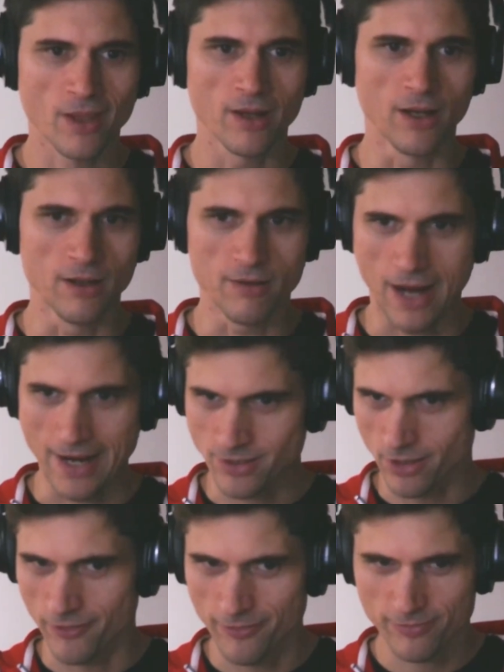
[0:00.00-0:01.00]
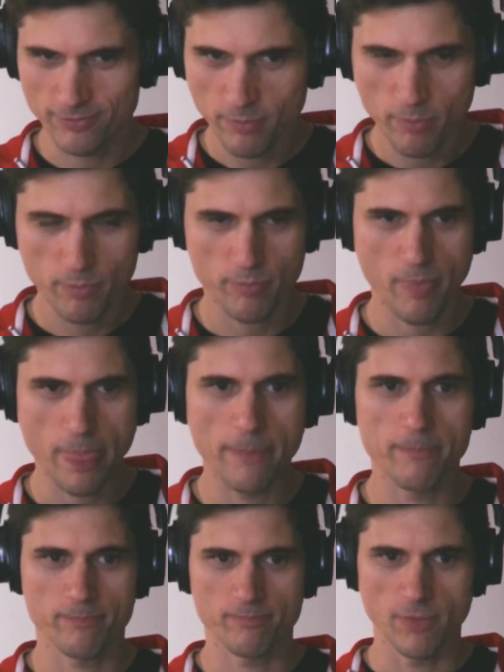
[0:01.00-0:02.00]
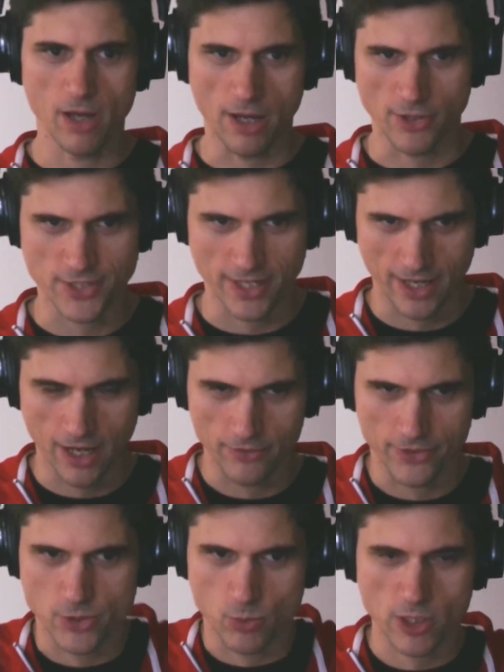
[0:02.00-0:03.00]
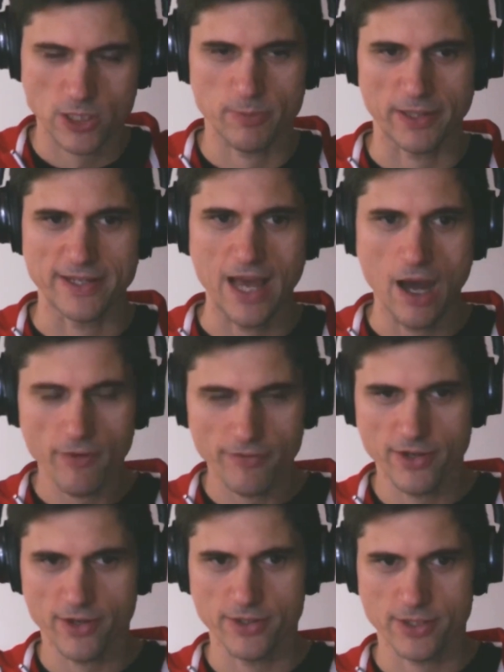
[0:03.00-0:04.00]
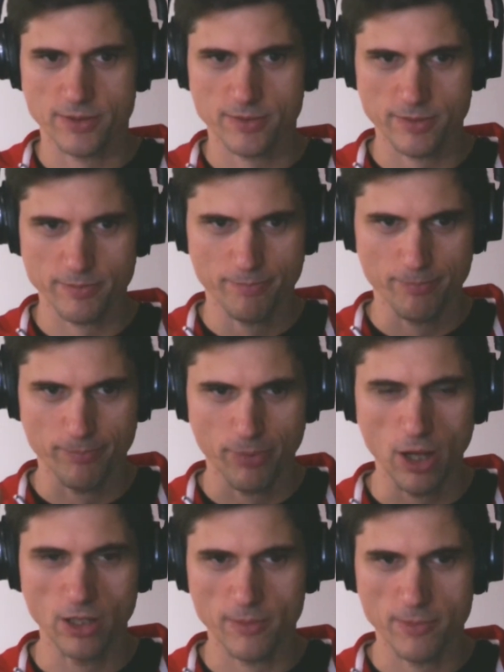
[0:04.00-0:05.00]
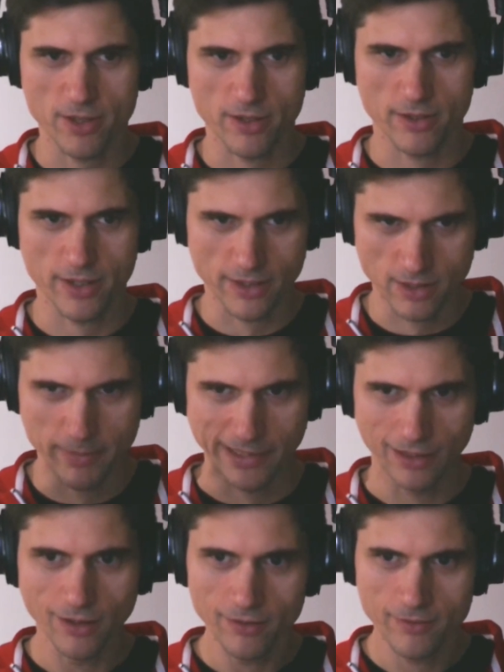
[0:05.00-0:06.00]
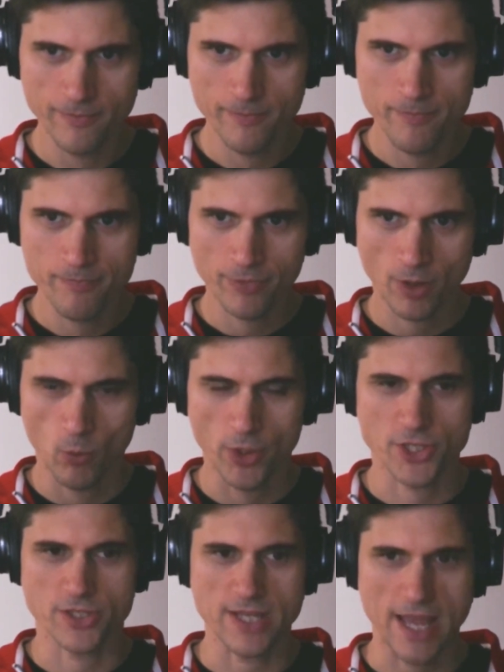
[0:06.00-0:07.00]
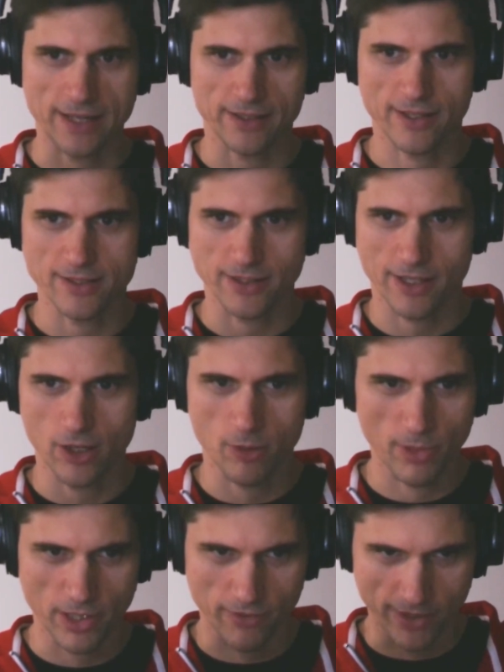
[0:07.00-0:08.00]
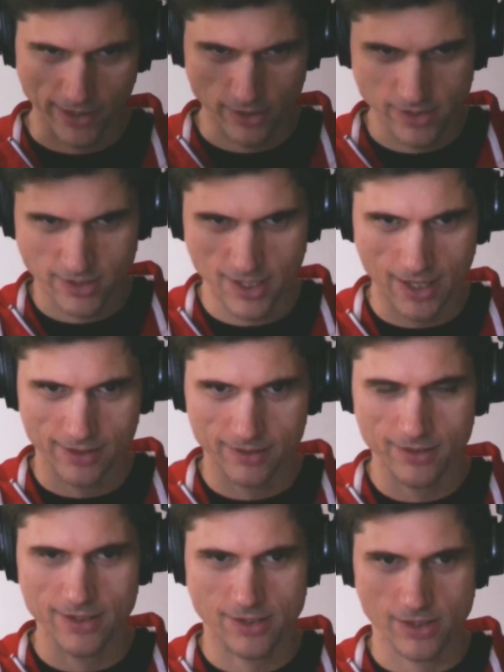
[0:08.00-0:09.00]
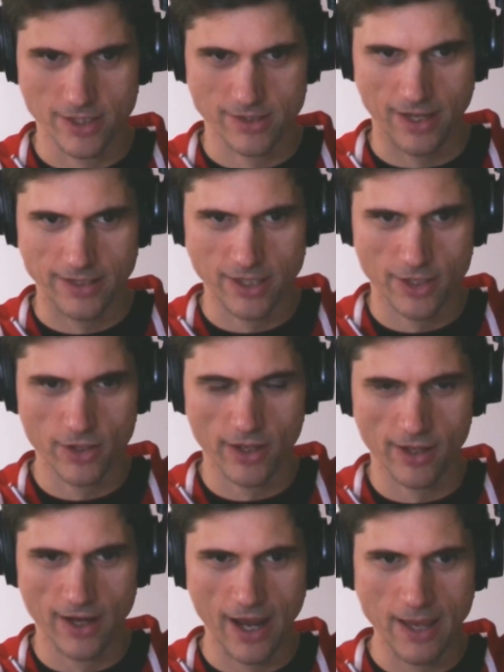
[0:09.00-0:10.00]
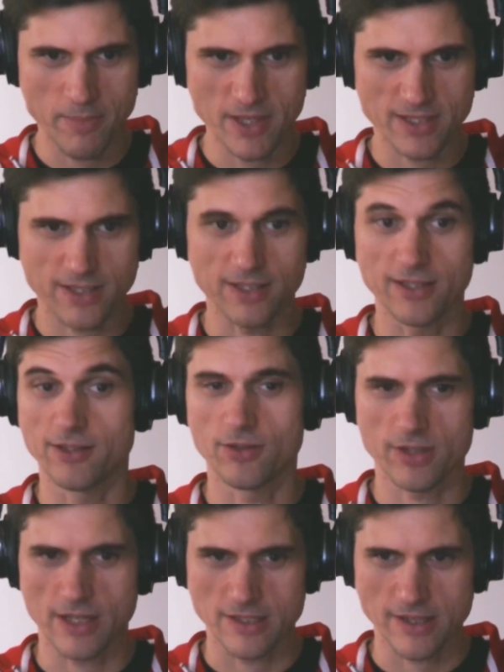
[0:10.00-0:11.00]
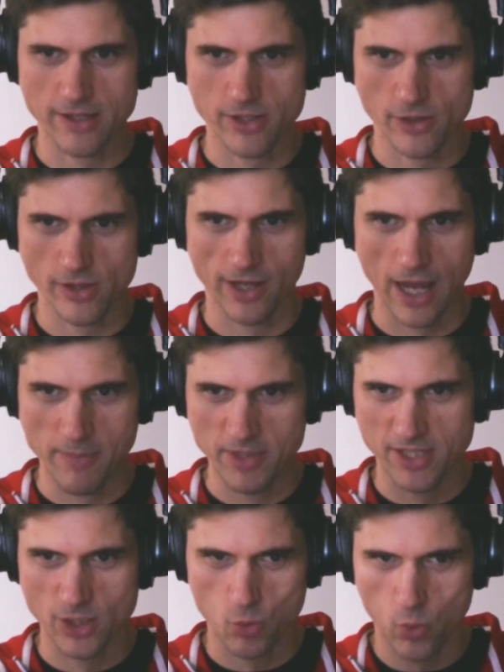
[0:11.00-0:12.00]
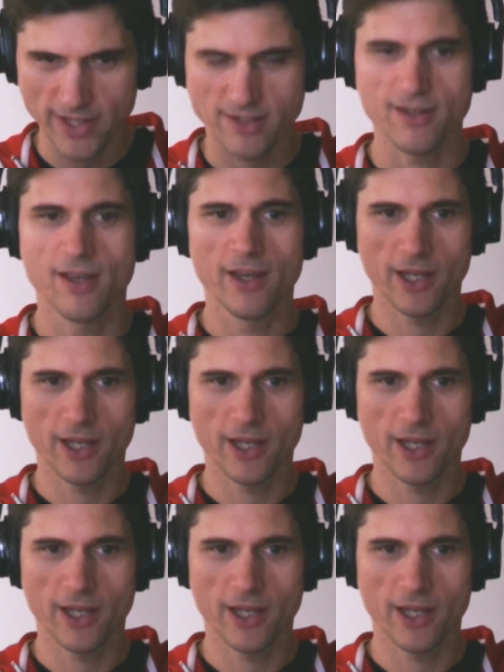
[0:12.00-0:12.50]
I sort of understand how this works, but now there's Polymer in the middle, which is acting as a counterpart. Like it's executing IBC. You said it's executing IBC twice.